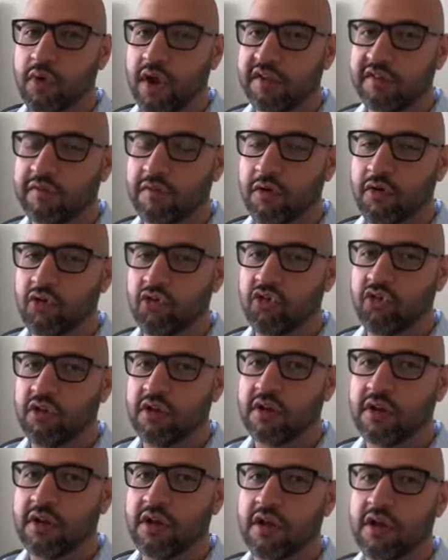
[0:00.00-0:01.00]
for the U.S.
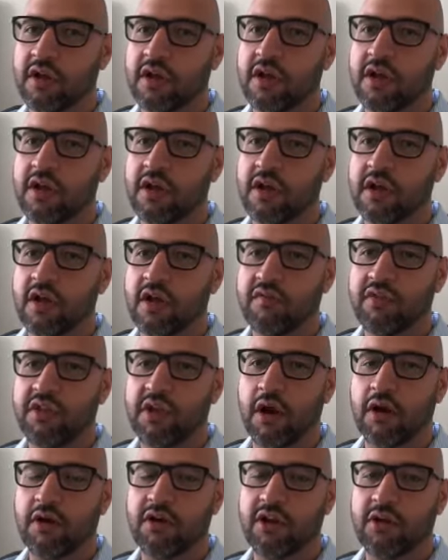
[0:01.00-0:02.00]
version
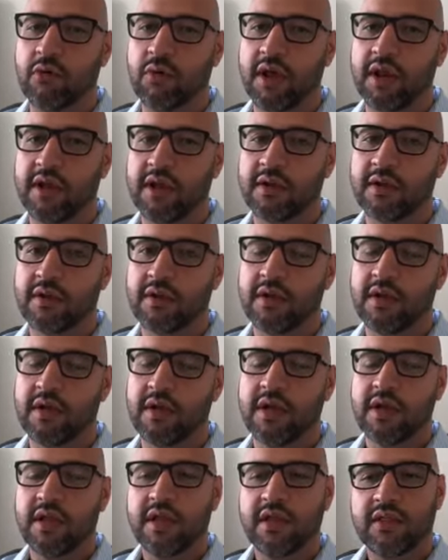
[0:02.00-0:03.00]
of the R&D credit.
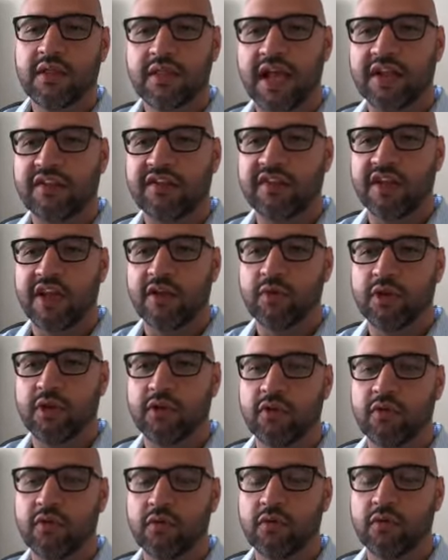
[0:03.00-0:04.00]
That
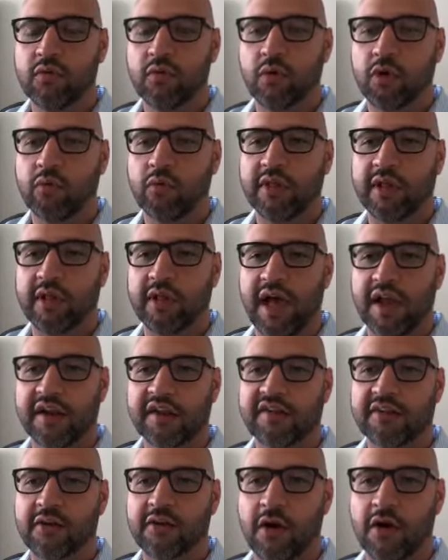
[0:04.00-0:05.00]
said, we do work with a
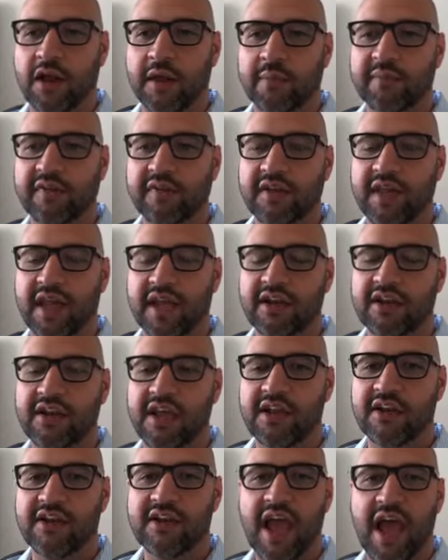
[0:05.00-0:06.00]
lot of startups
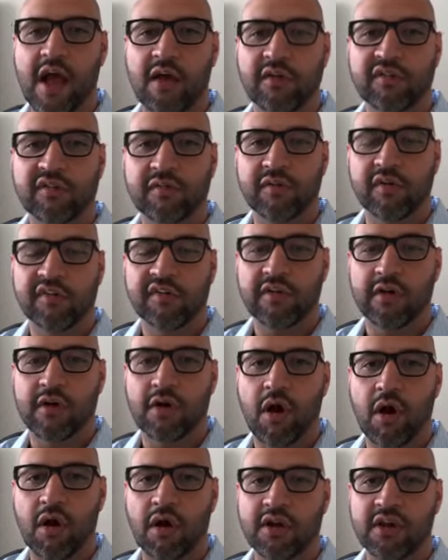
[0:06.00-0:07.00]
that tend to outsource
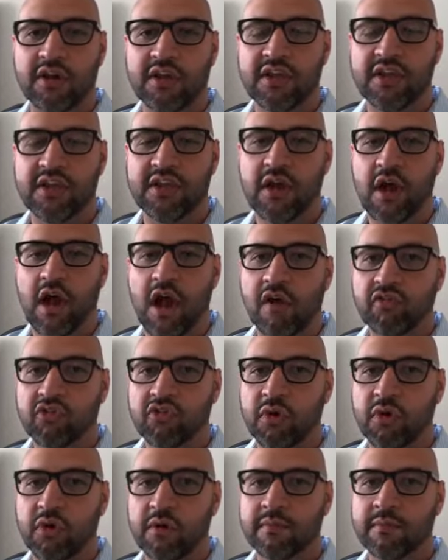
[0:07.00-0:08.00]
their R&D
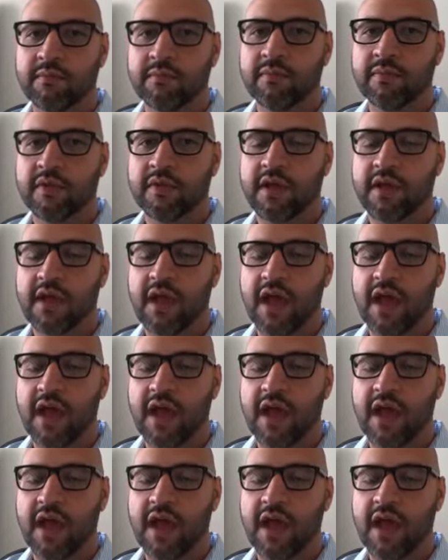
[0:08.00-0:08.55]
offshore